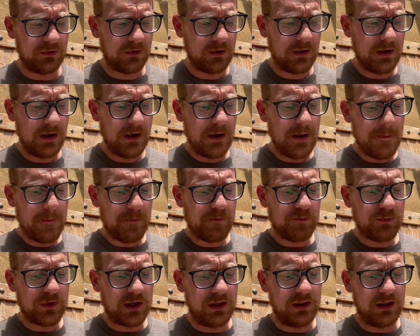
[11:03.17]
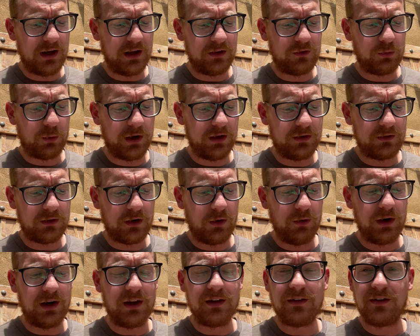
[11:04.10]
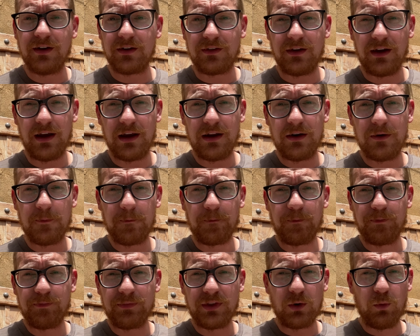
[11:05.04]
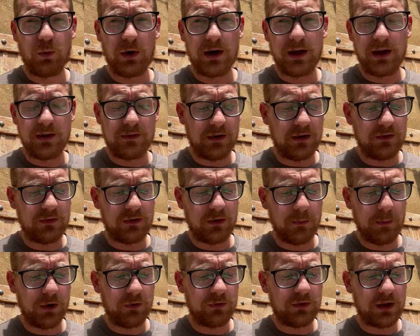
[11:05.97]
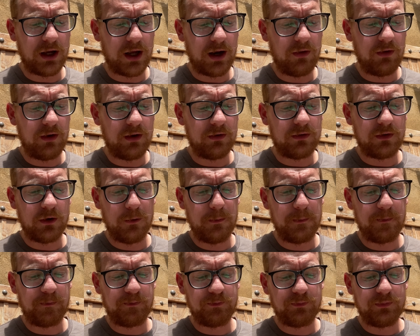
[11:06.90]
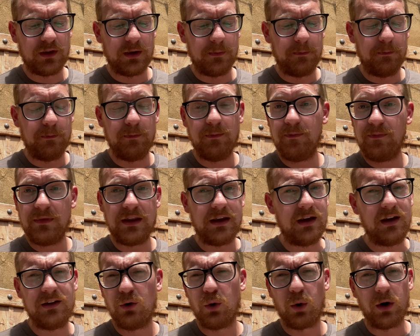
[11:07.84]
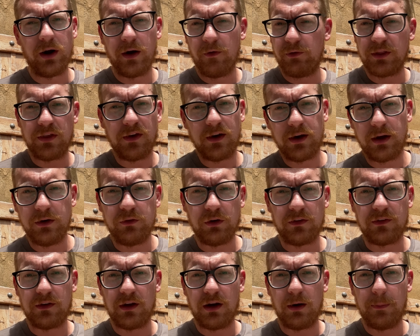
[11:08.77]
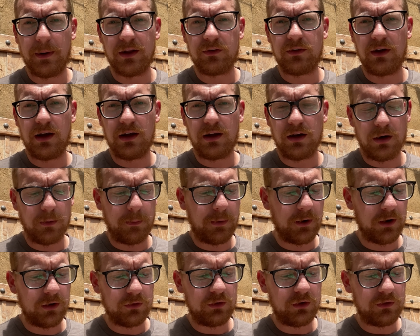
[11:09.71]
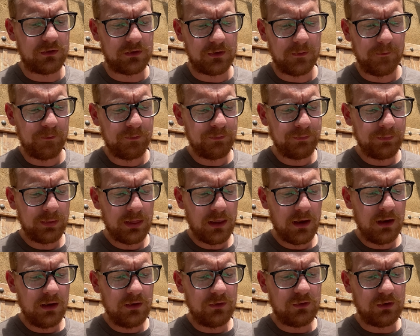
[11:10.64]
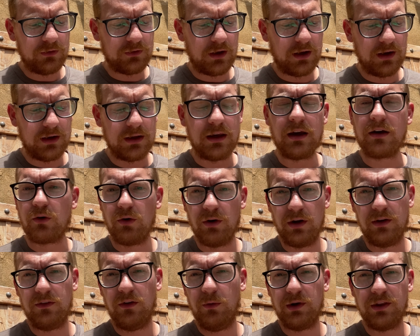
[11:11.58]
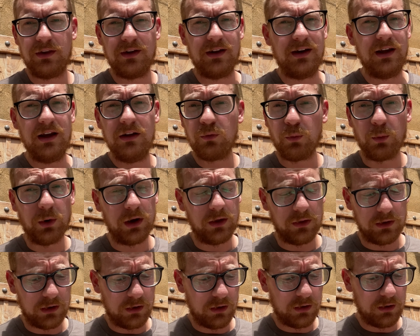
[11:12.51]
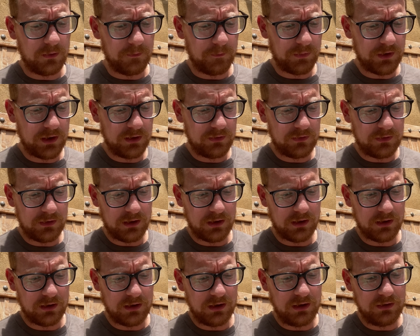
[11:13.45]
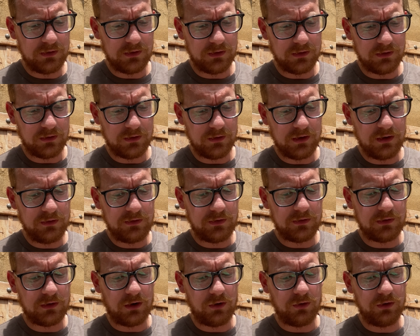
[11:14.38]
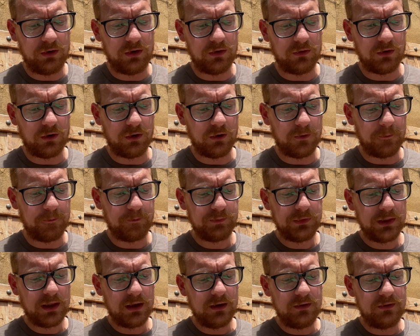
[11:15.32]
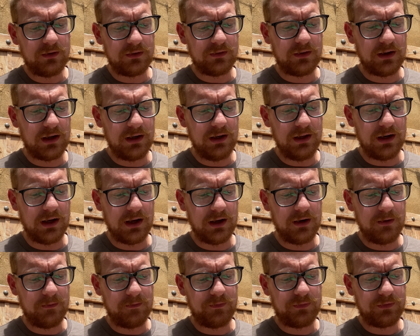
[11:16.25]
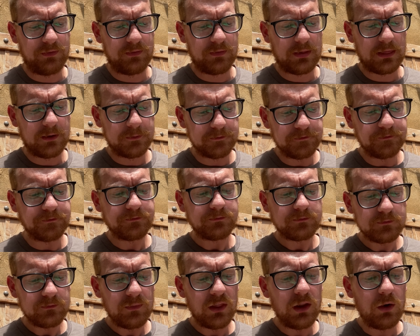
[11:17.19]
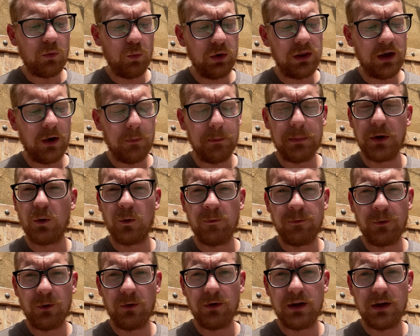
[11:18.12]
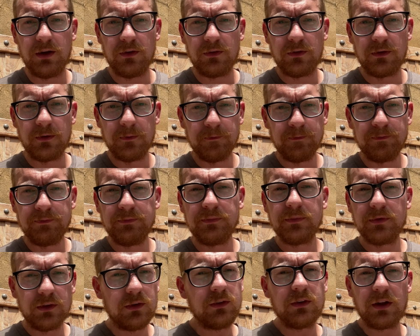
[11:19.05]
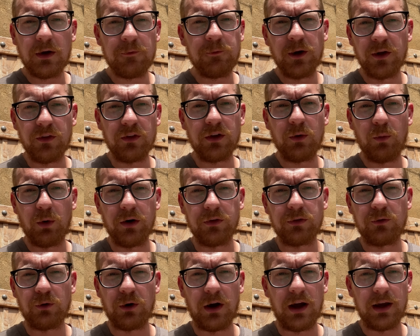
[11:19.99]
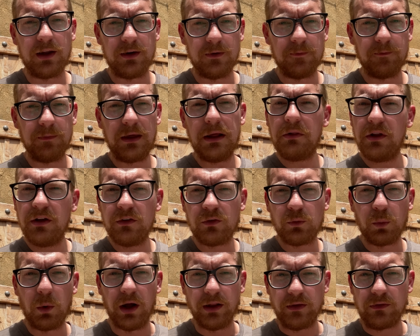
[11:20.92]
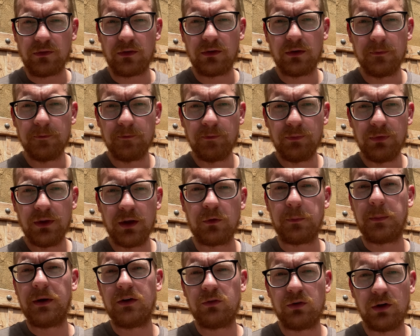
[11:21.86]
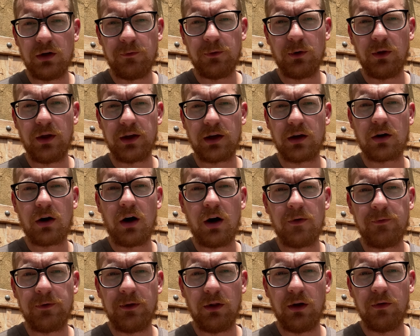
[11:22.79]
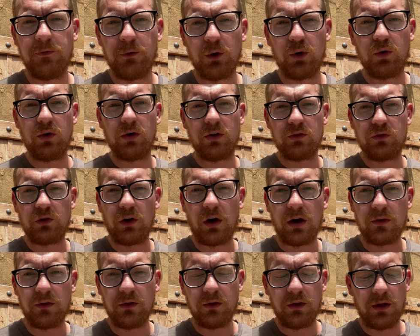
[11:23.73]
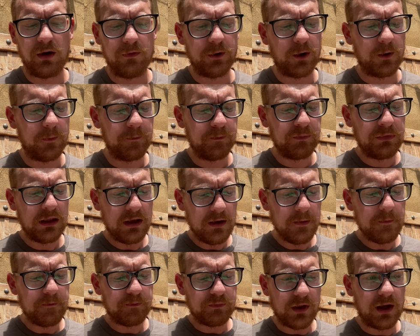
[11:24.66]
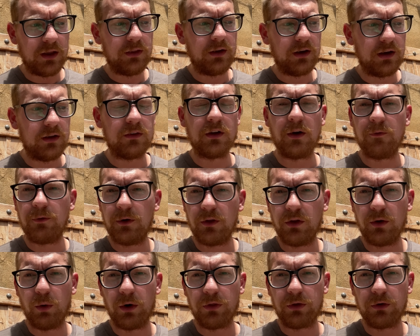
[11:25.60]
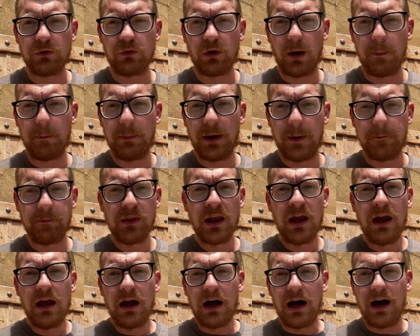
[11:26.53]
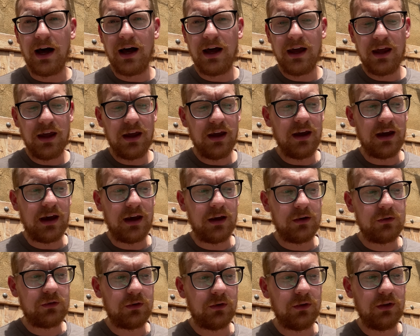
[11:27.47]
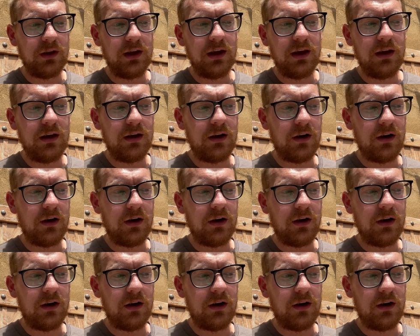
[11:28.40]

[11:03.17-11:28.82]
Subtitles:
And that's what's going to dictate what I taste the most out of this. So ignore everything I just said about taking it apart. Just gotta get crazy with it. It's really good. It's a solid dessert. $6.99. With how beautiful it is, it's definitely worth trying at least once. Especially if you're like a coffee lover or a chocolate lover, I think it's definitely worth a shot. But I actually